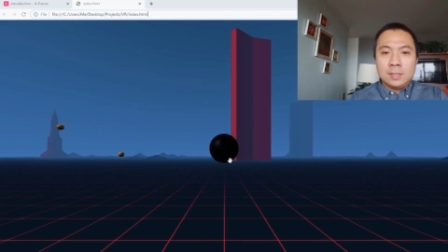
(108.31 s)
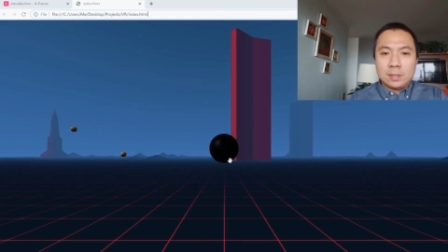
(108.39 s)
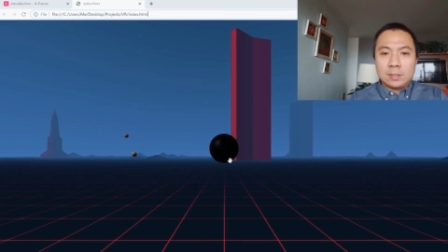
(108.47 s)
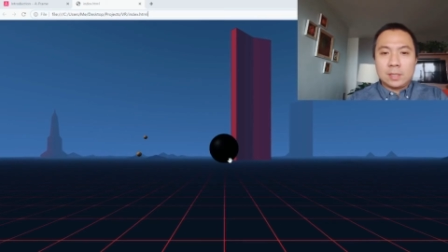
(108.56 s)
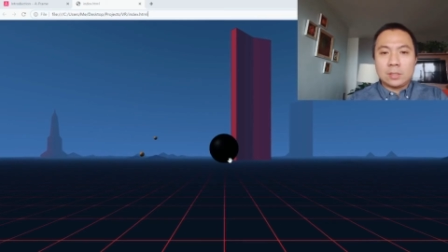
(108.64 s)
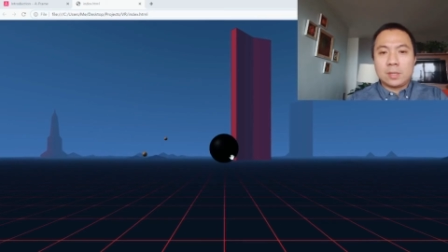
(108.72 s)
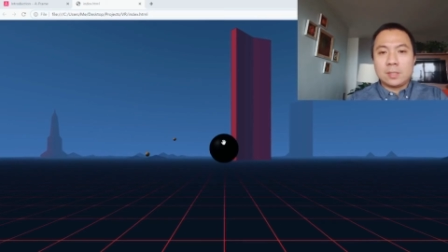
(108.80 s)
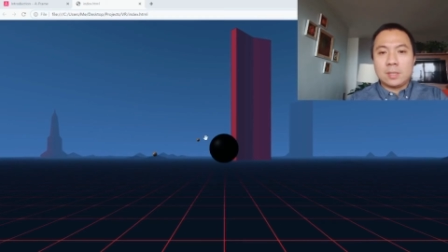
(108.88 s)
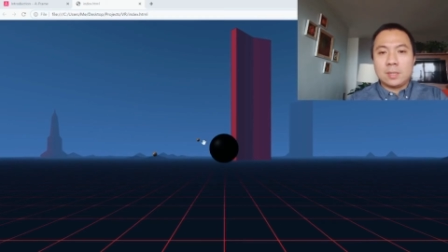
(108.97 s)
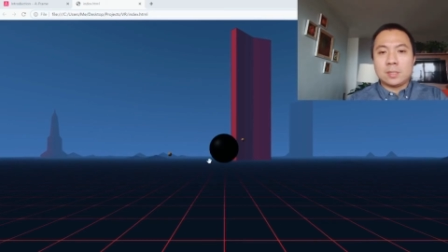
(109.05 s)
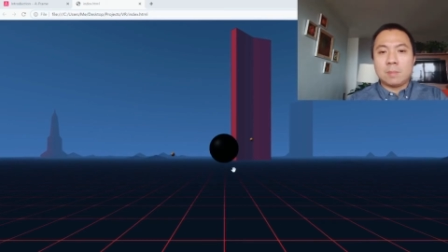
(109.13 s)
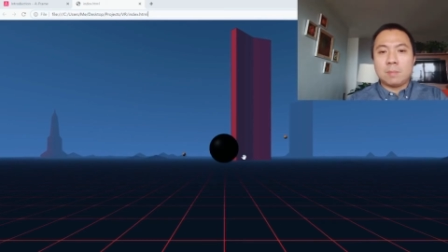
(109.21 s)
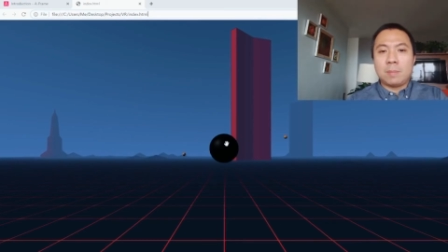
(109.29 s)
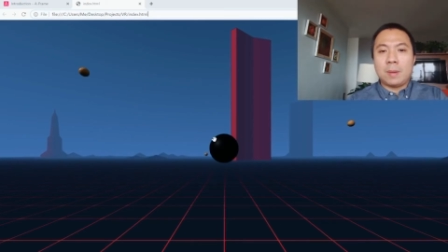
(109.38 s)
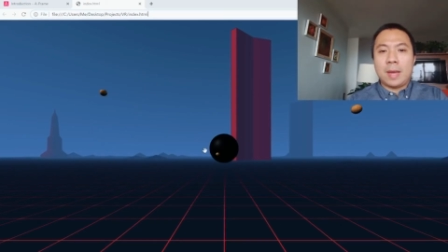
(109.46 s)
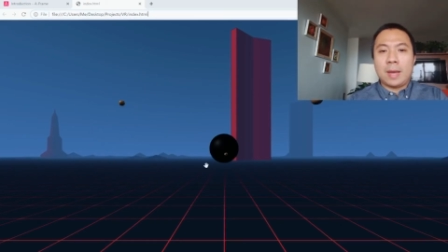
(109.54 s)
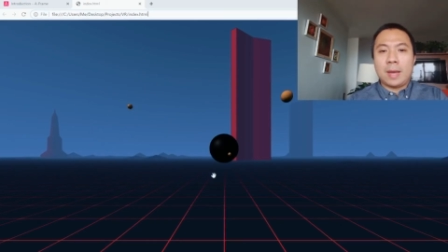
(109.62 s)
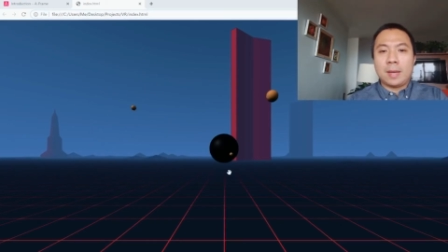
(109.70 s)
as you can see, there's a
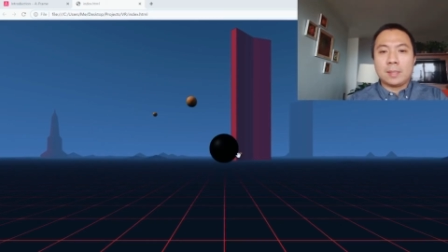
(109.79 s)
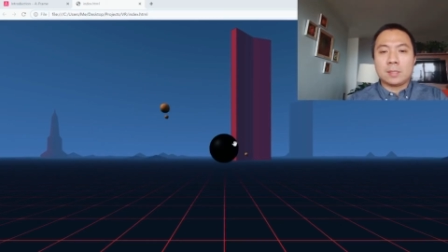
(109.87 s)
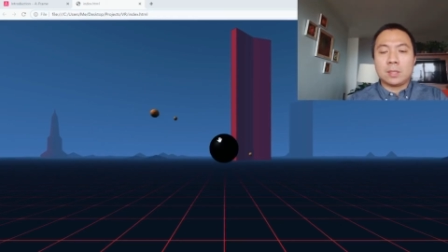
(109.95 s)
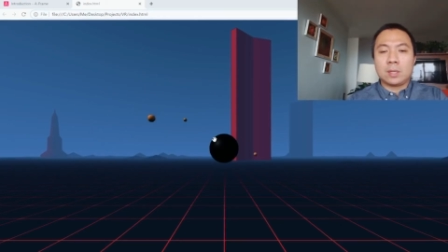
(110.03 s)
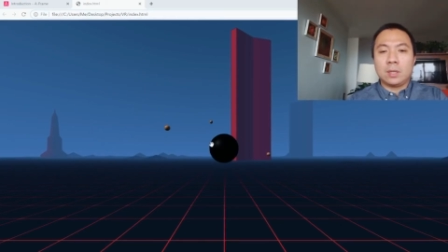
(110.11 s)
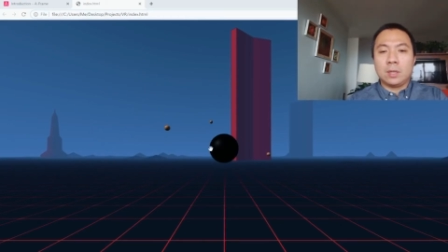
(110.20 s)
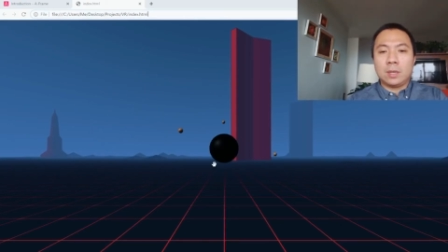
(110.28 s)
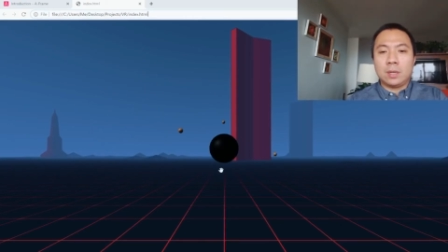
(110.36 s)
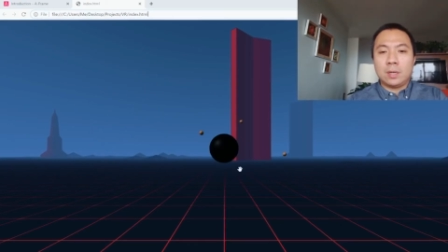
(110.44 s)
black circular